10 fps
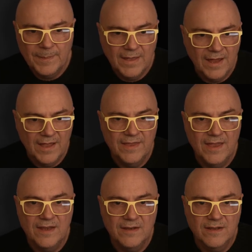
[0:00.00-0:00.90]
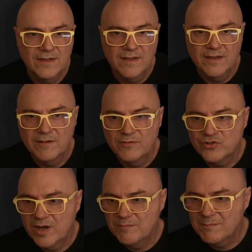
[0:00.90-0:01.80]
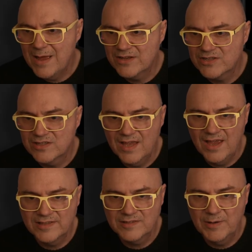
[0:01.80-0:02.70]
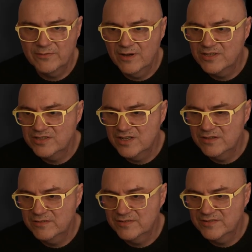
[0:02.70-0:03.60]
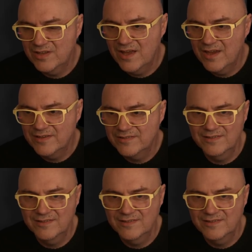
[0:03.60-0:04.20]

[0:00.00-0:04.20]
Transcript: and then try and match that aspect ratio, size,